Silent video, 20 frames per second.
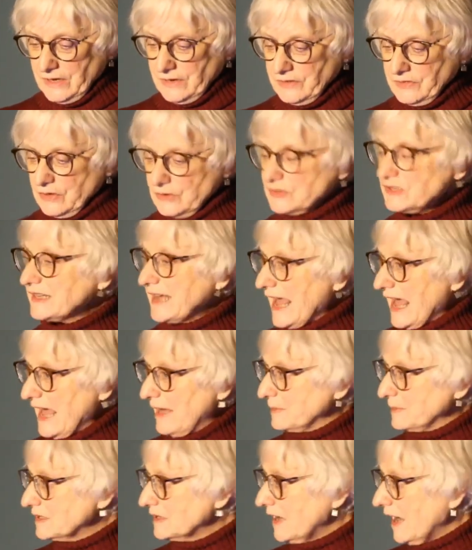those
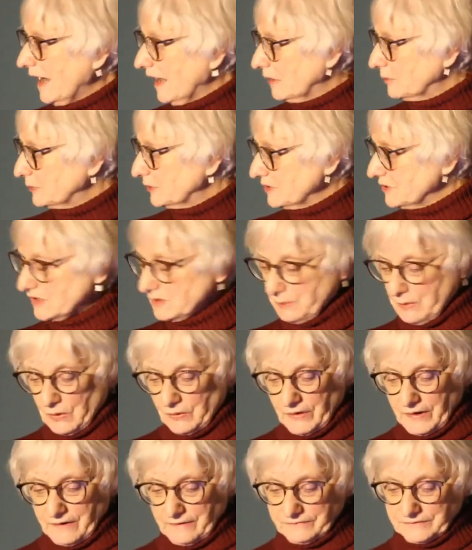gaps Heilbrun spoke
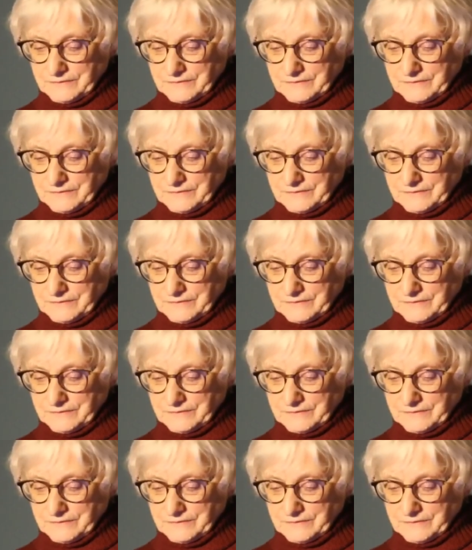of.